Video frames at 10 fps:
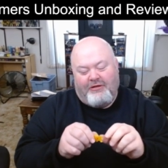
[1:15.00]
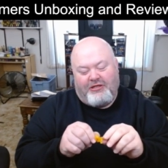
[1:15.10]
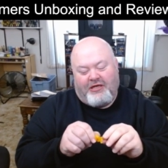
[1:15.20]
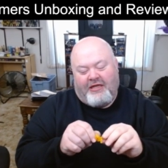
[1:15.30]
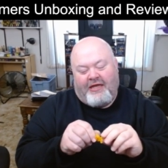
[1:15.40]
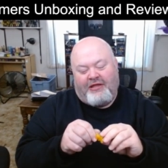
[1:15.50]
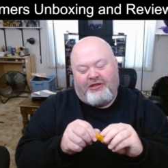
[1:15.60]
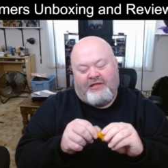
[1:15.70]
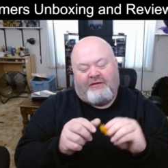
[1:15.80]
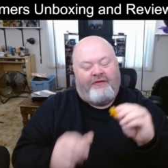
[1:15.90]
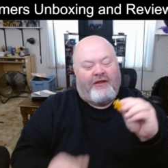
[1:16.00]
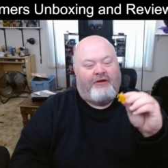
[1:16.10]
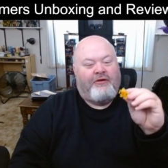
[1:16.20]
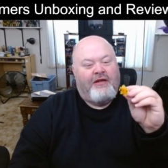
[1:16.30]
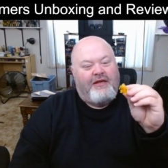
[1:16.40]
much I like this
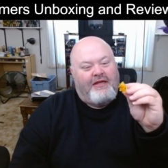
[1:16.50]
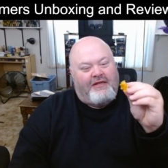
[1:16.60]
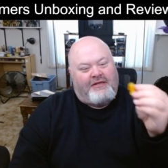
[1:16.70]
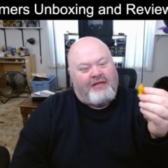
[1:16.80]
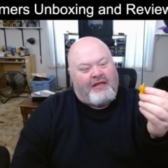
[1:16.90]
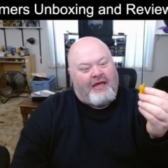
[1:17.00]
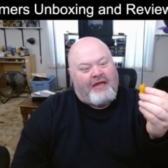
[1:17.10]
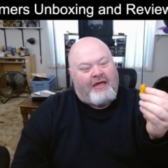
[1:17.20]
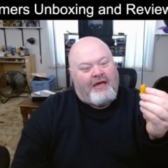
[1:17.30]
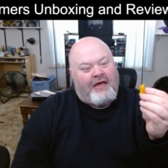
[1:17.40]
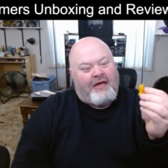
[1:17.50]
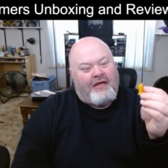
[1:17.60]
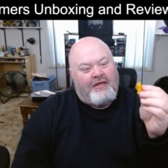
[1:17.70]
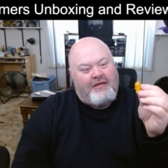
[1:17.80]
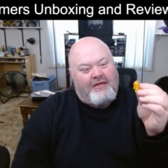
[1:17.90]
figure until I uh,
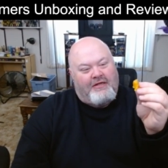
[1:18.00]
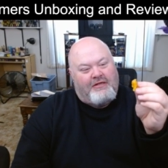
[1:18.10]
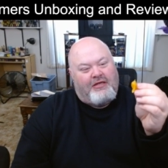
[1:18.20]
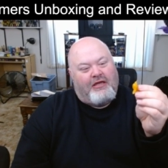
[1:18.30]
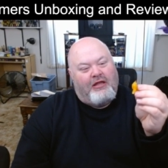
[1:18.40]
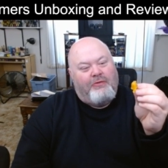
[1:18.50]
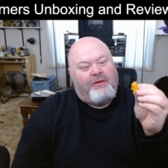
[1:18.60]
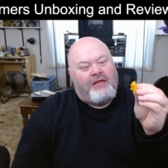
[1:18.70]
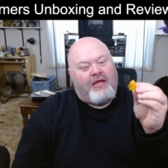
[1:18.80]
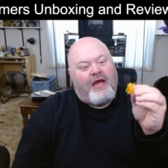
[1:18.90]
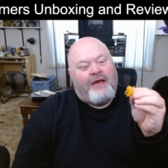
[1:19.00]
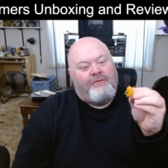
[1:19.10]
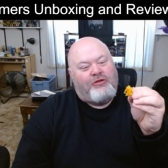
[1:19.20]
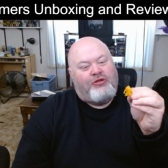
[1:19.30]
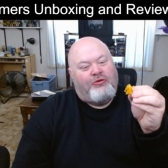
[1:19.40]
took a little bit of
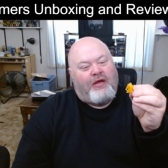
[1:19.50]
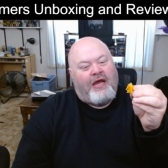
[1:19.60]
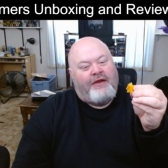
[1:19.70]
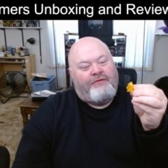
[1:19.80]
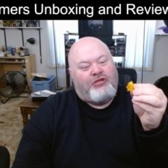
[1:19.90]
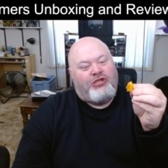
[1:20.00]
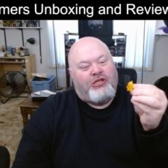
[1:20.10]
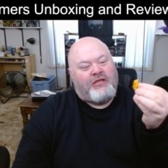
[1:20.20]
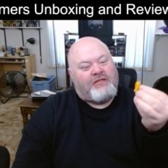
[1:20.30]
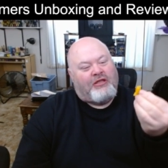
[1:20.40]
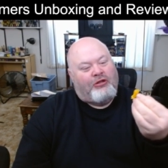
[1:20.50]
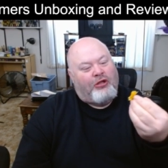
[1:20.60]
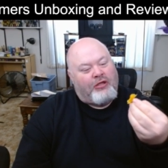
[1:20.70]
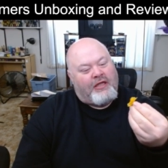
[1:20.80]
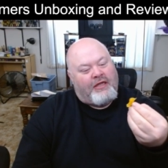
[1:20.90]
time to kind of just
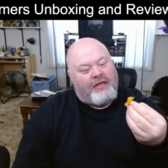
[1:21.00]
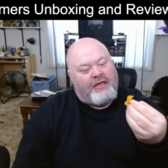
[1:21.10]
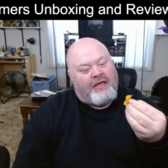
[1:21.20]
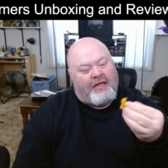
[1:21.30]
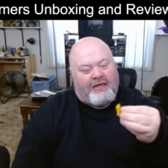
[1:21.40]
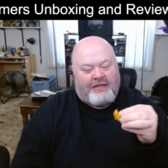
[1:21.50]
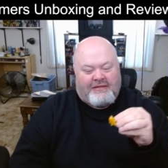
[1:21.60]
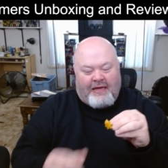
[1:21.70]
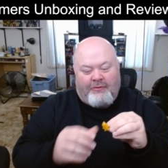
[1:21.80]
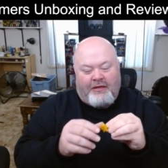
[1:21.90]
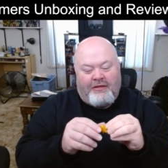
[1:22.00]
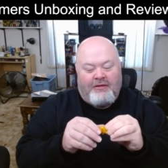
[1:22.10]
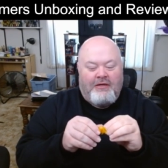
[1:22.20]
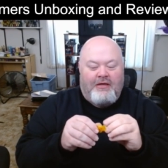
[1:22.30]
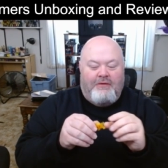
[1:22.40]
look at it and examine it.
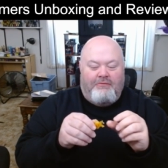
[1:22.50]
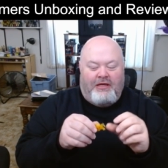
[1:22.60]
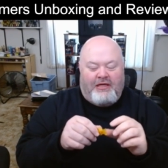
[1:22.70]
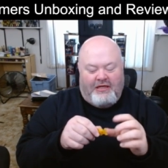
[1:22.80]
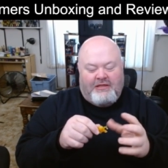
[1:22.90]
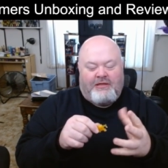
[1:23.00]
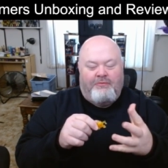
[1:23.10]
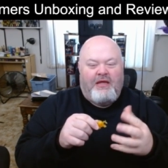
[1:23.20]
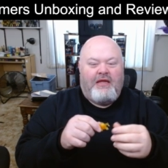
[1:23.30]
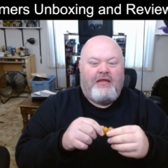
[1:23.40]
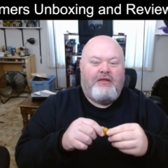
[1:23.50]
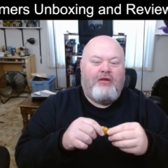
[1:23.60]
Because the minute,